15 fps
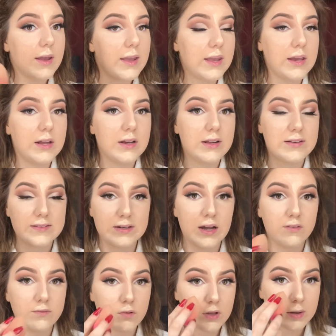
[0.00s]
And it's
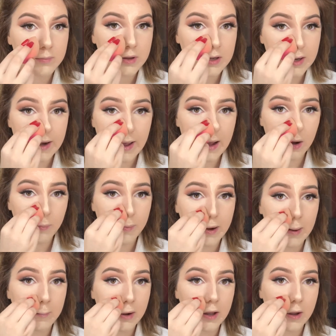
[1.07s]
not fully blended out, but
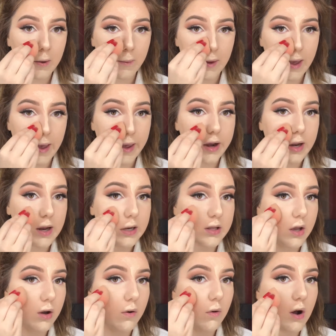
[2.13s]
I'm going to go ahead and
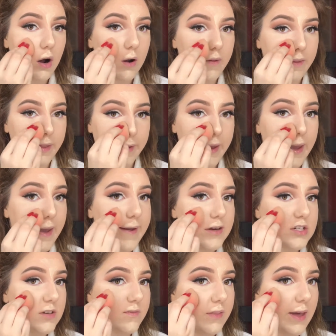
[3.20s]
go on the
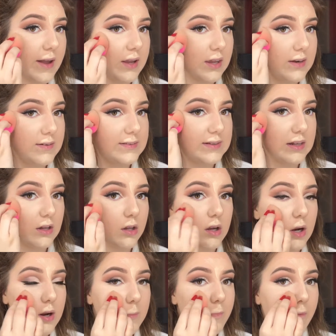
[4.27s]
edge of that
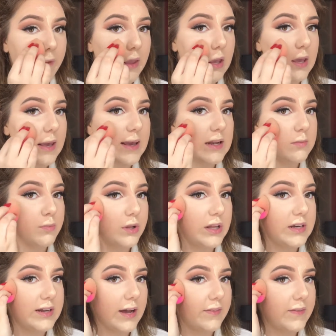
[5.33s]
concealer and
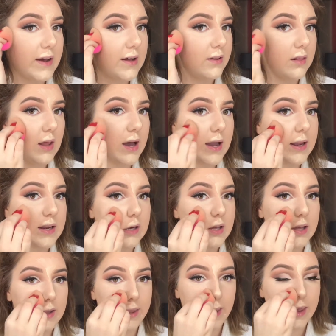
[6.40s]
blend out that line
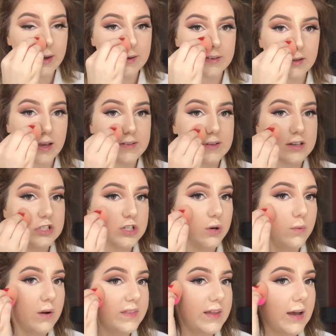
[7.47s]
again because I
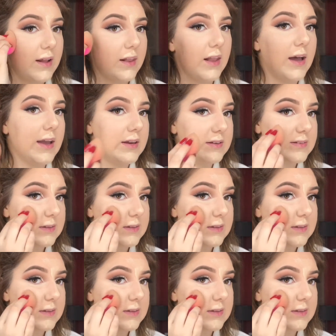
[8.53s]
don't want that line